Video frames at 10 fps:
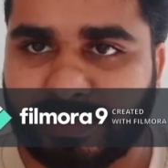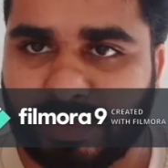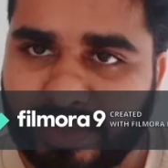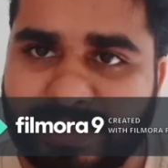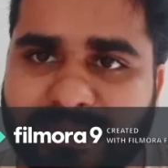
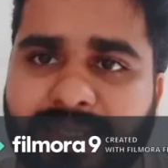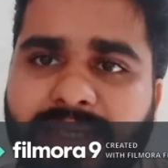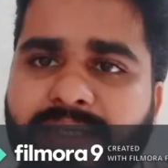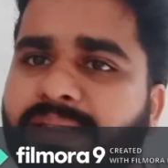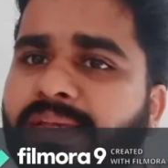So he is
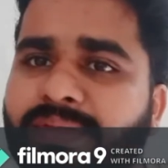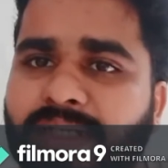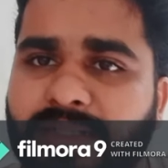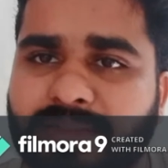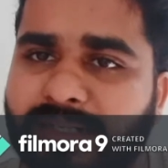again giving
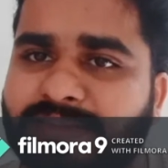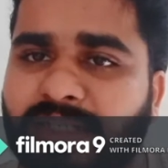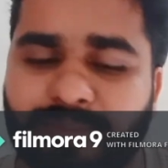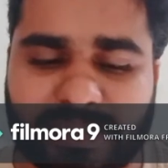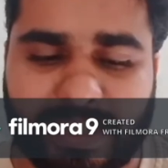other
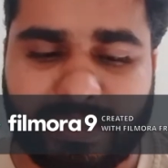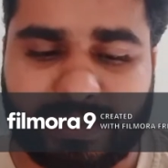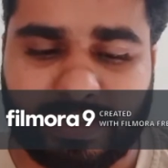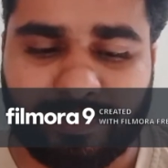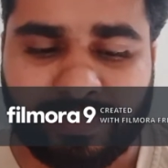examples
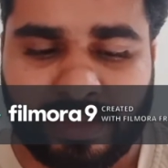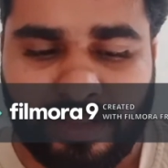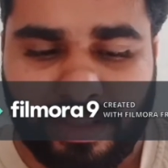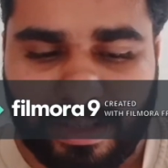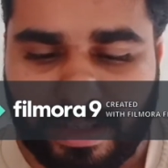like
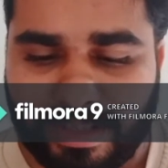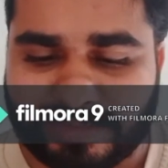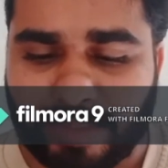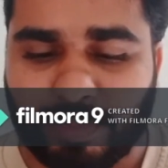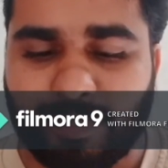
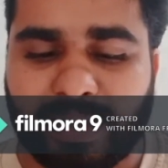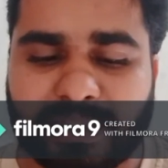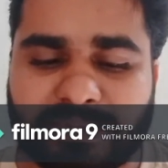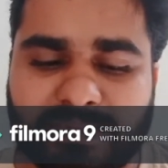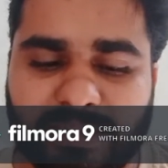Samuel
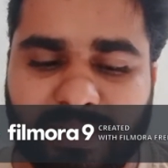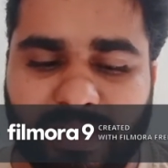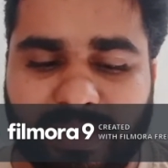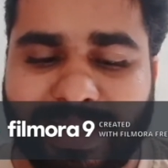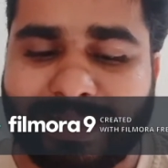Beckett's
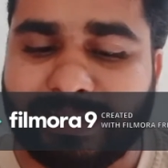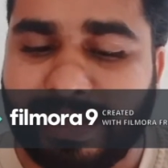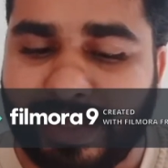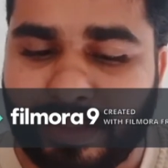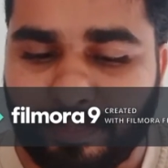
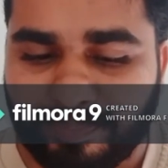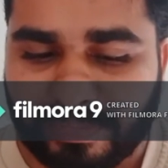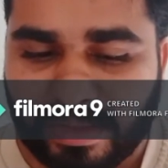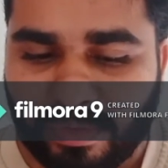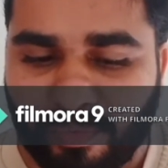Endgame,
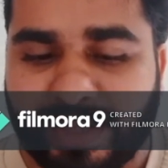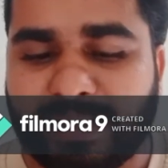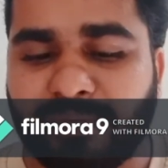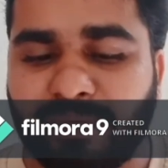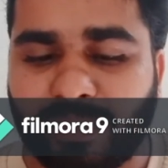
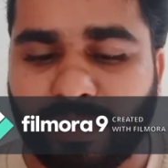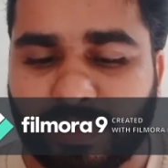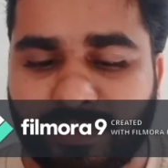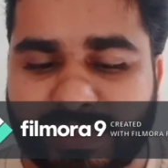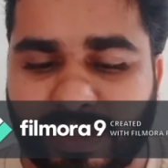Waiting for
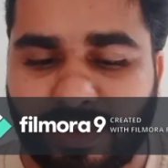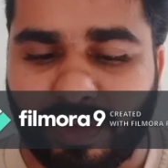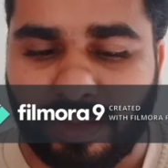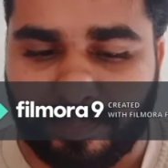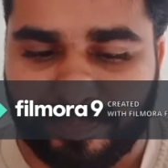Godot, which are all